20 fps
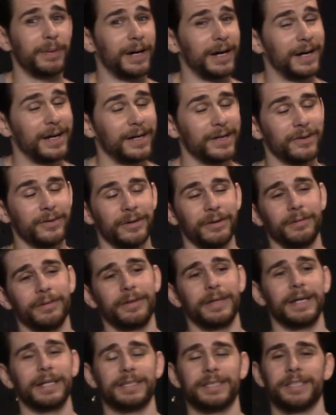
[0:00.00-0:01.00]
I agree with
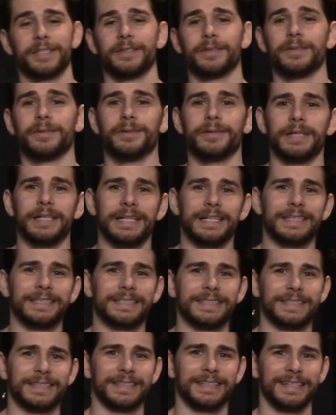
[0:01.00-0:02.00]
that too.
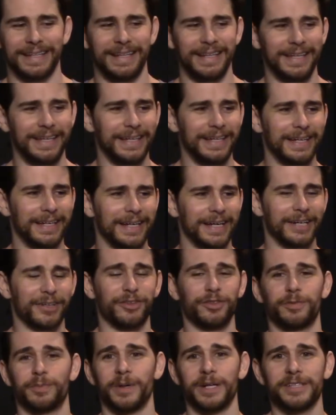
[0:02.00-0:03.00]
It's the
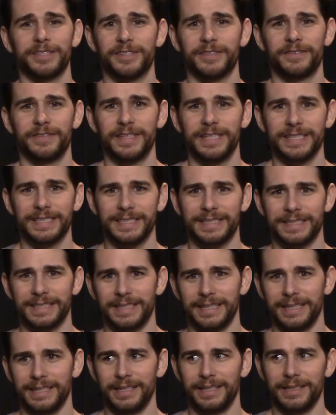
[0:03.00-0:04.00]
expressiveness,
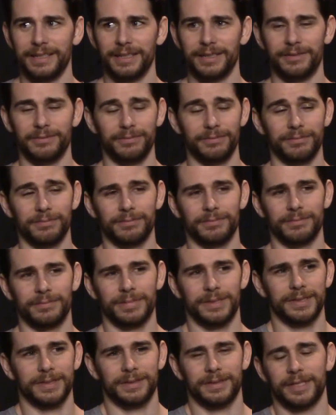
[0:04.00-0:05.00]
the
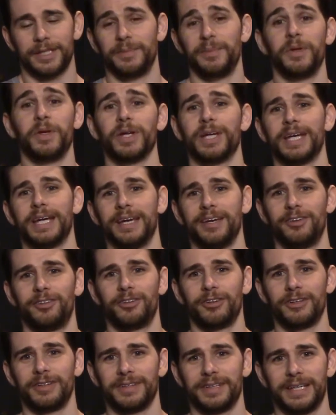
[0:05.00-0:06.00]

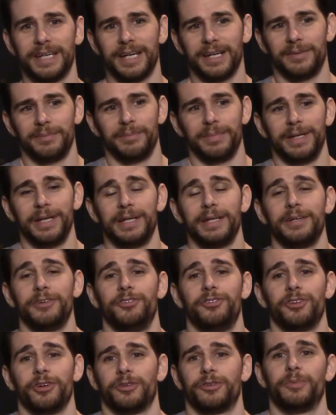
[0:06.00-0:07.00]
communication can be
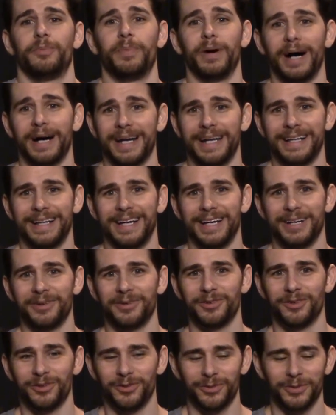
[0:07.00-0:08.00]
just body
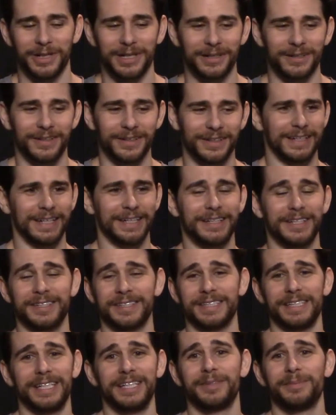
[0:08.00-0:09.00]
language as well. It
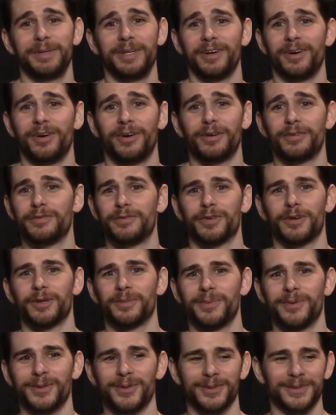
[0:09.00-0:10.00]
doesn't need to be all
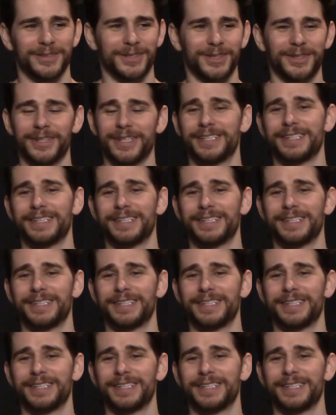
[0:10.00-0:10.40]
verbal, dirty